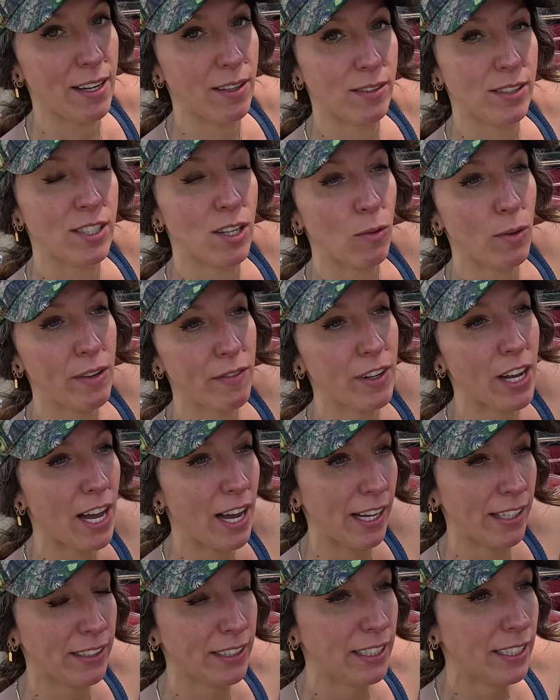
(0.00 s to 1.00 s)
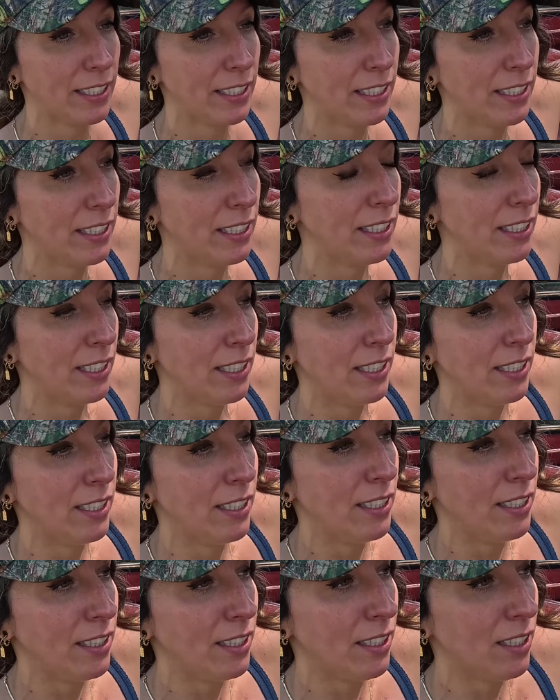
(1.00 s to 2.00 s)
So we've got
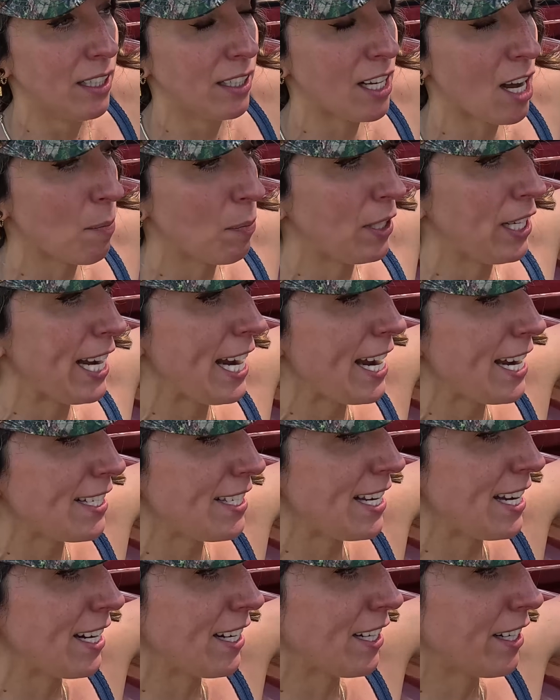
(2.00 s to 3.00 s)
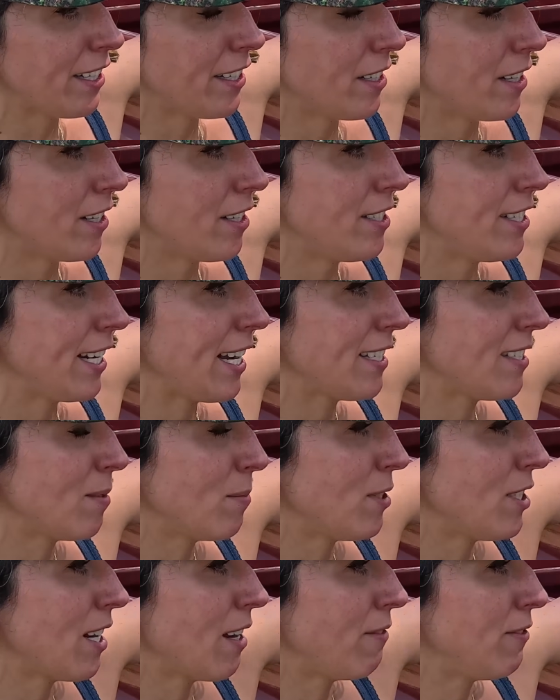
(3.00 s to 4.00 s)
a couple days here to get some
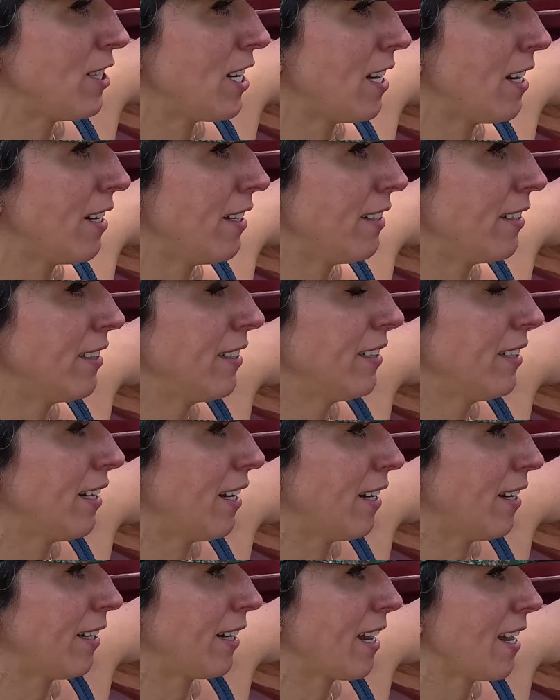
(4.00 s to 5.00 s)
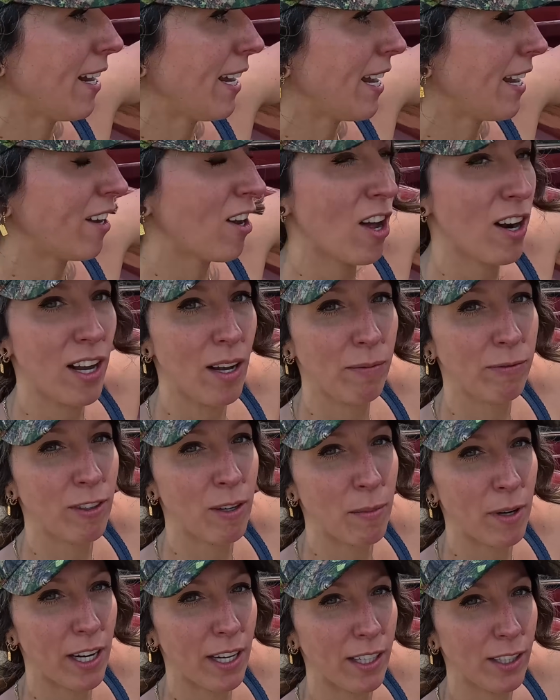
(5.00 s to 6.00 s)
stuff done, kind of get caught up from
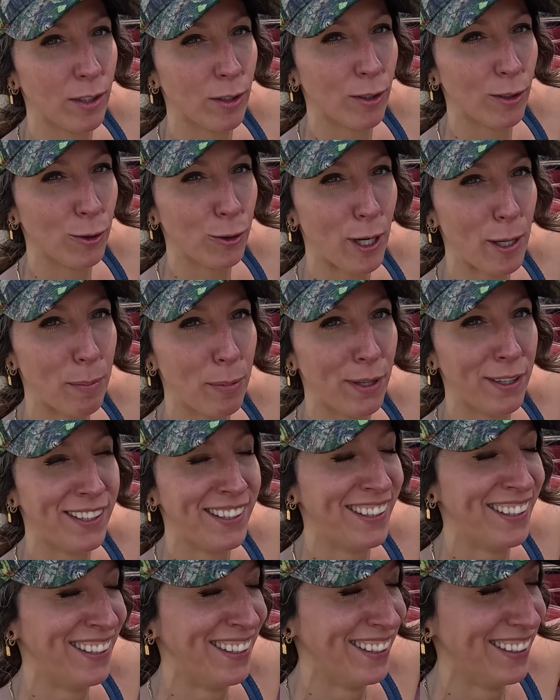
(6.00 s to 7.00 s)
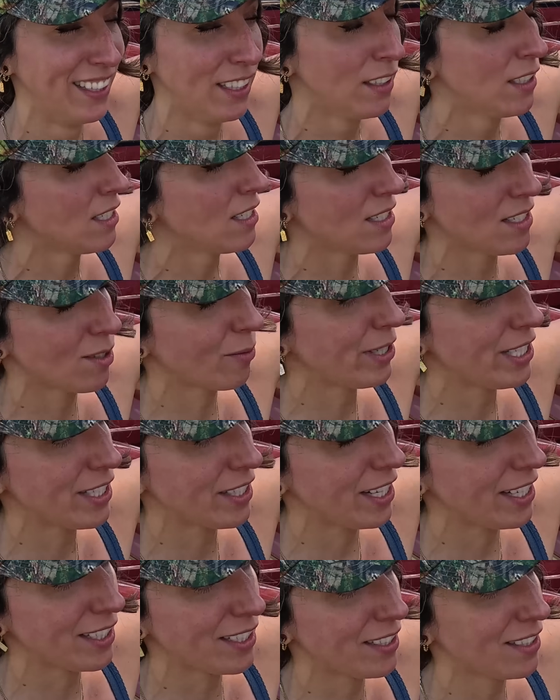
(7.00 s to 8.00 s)
our trip. It's always
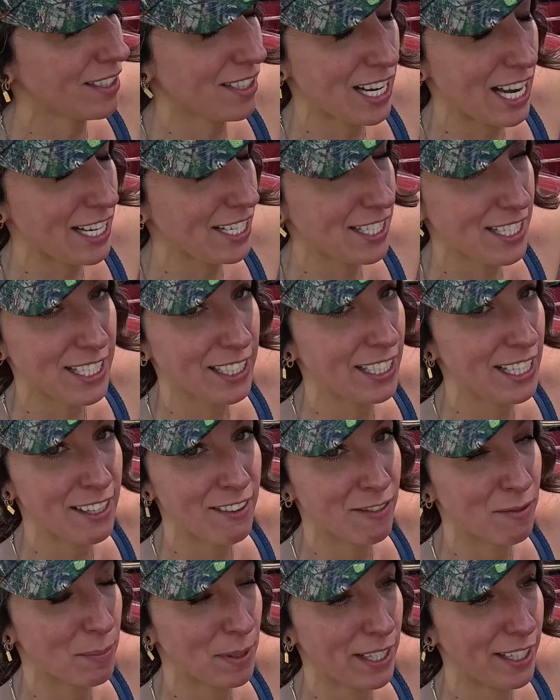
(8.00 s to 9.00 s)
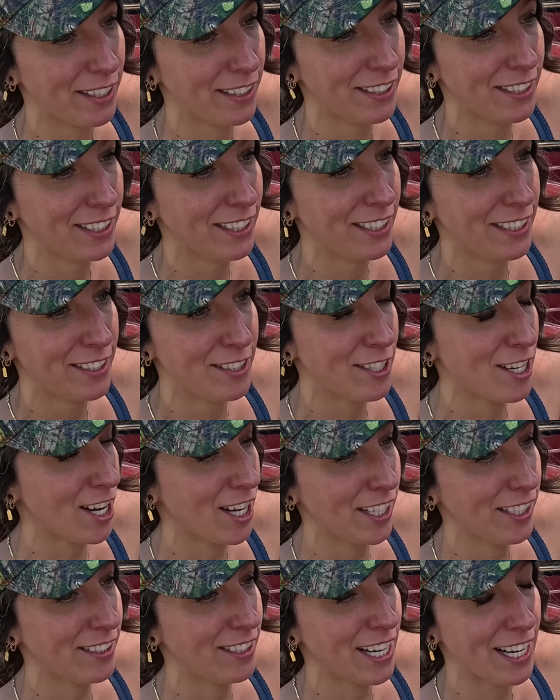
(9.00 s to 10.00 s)
like nice to leave, but
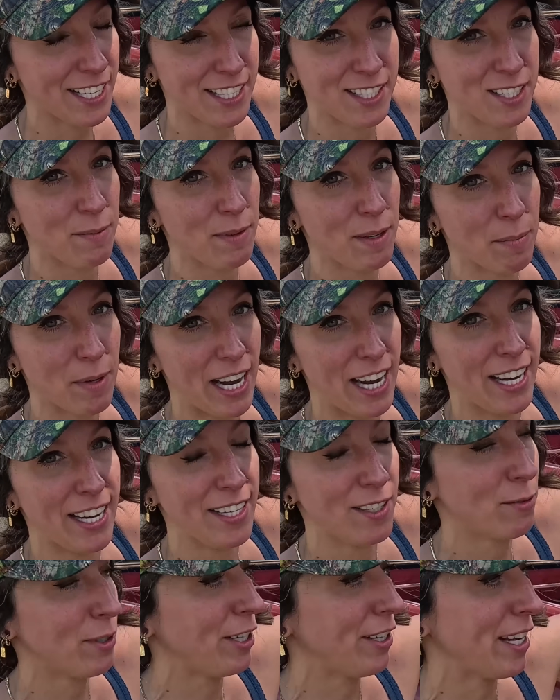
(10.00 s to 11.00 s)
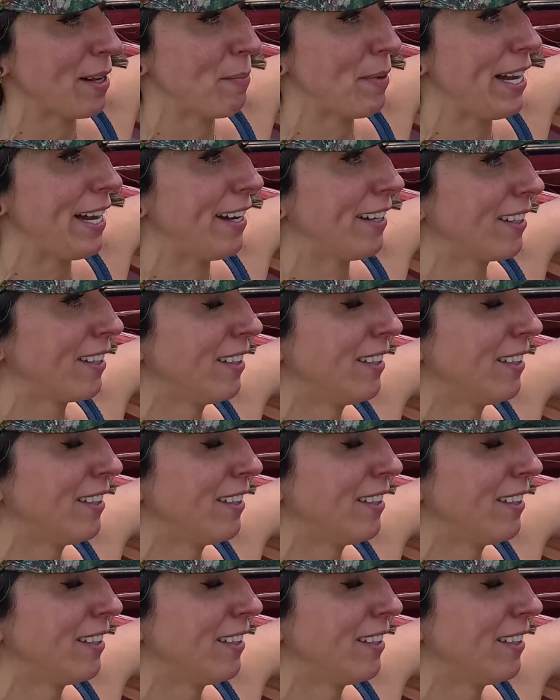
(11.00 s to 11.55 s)
not nice to be behind when you get back.